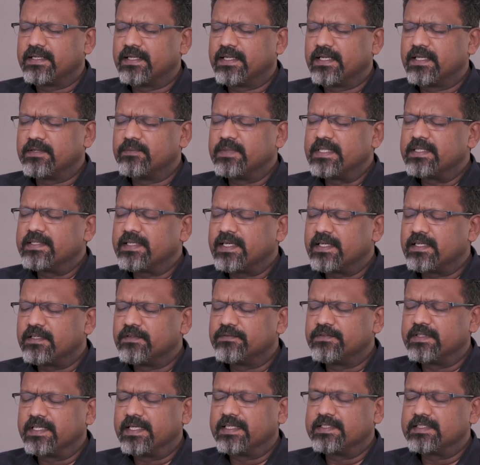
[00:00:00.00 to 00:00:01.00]
And we thank
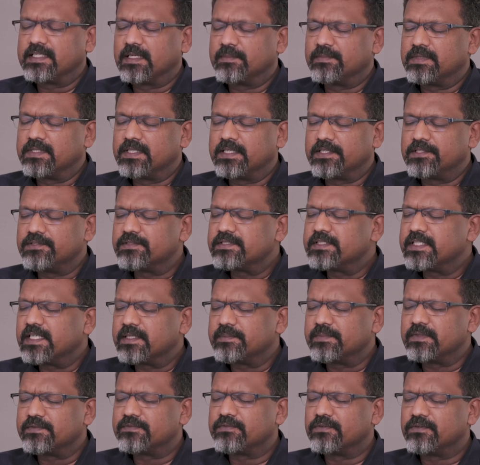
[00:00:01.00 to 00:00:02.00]
you for the example that you
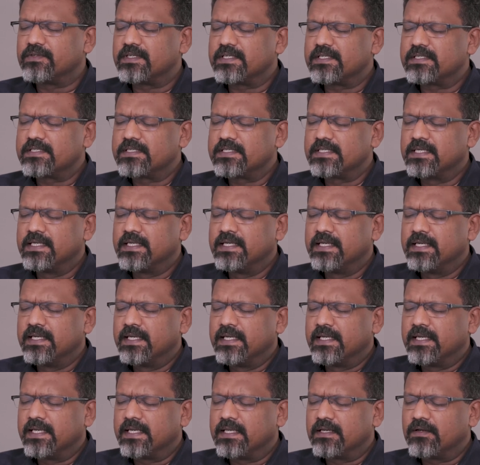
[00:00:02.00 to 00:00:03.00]
set before us.
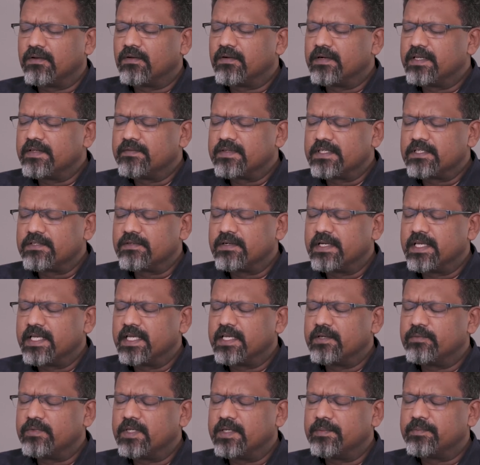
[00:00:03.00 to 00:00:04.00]
And Lord, even
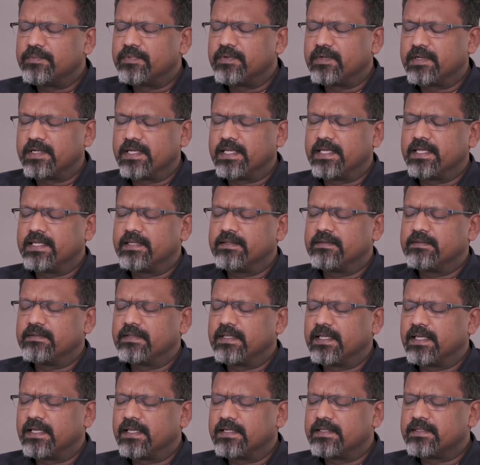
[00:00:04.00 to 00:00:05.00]
today we pray
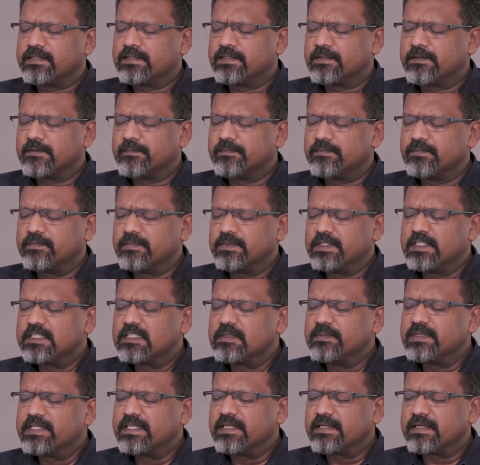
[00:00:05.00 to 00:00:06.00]
that
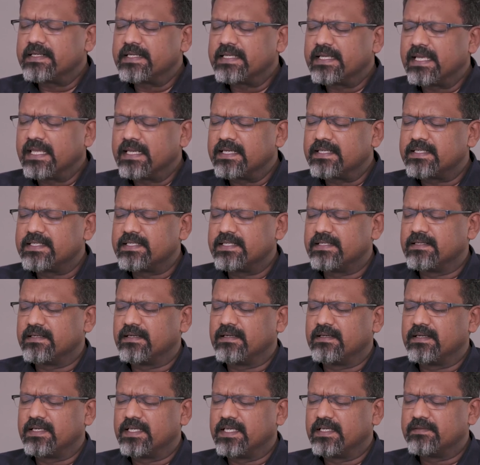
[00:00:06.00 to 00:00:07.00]
this will be a reality in
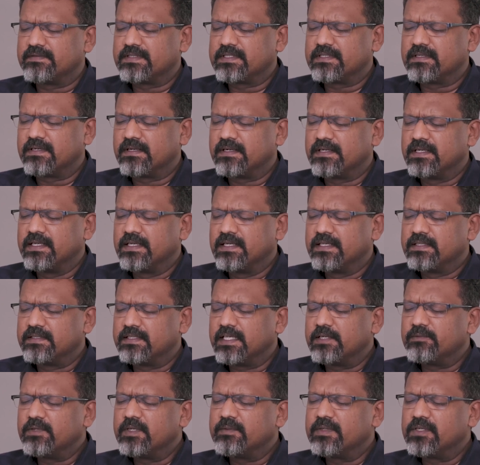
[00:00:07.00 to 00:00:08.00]
our lives, God,
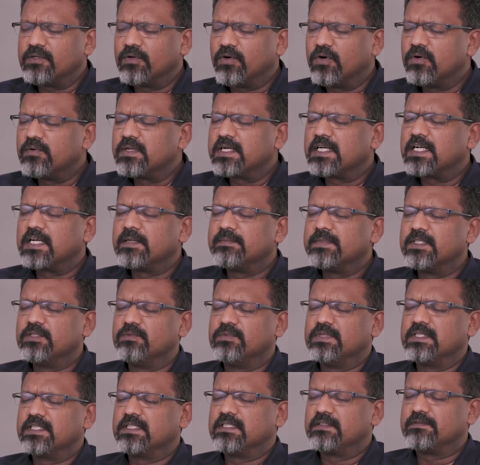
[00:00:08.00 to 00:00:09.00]
that we will overcome the
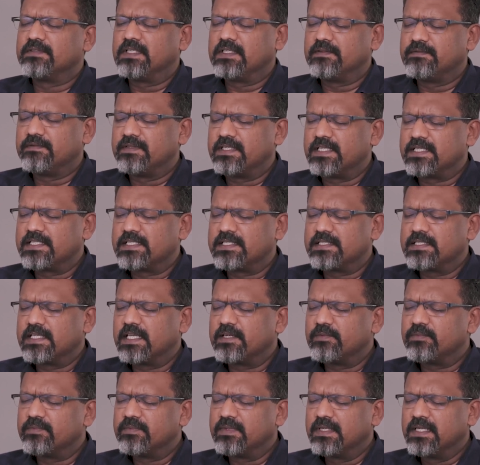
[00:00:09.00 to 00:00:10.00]
work of our flesh,
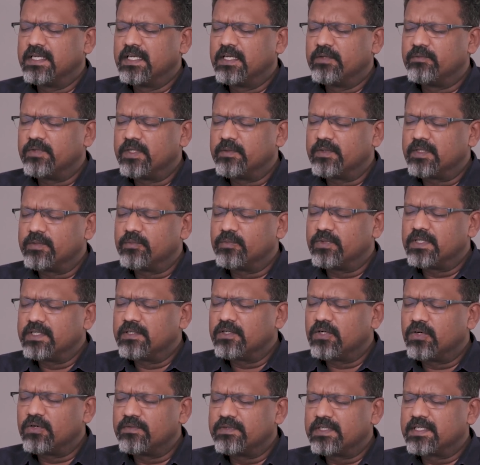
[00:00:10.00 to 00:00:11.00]
that we
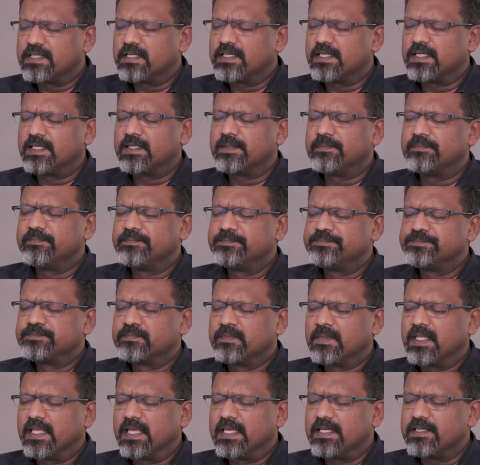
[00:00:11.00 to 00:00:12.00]
will overcome
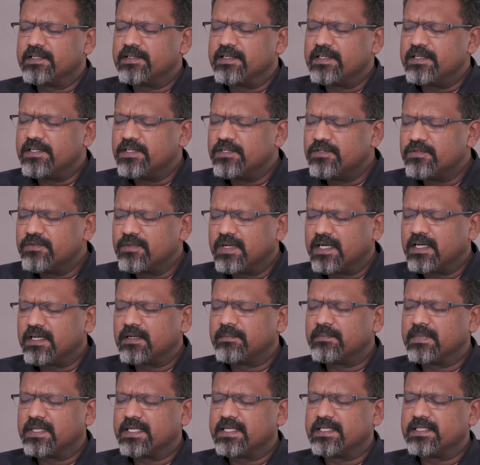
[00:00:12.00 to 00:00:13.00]
and renew
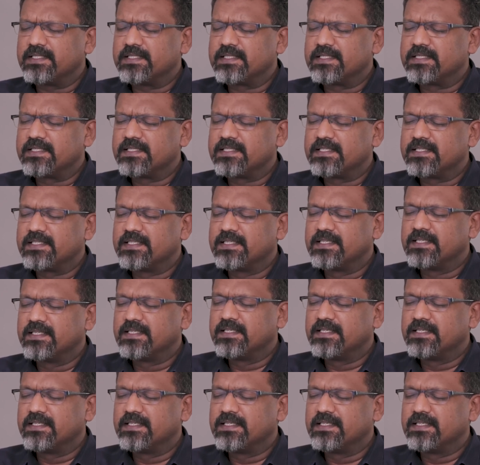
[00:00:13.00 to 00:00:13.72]
our minds